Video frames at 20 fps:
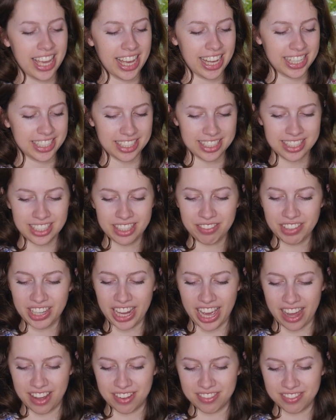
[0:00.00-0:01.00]
It doesn't even
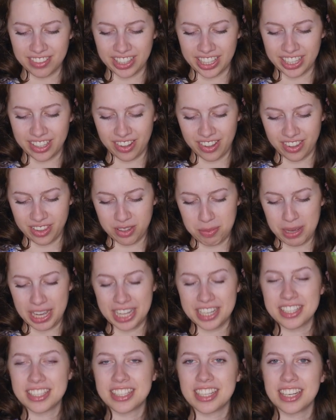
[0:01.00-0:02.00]
have like all the
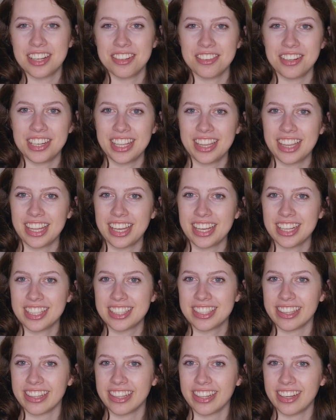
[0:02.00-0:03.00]
pages in it or anything.
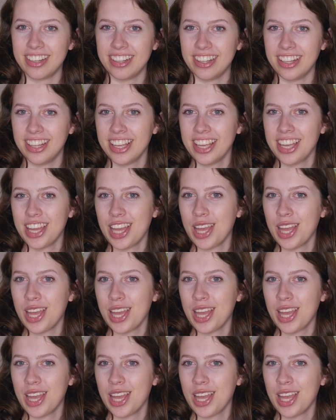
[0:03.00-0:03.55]
It's a little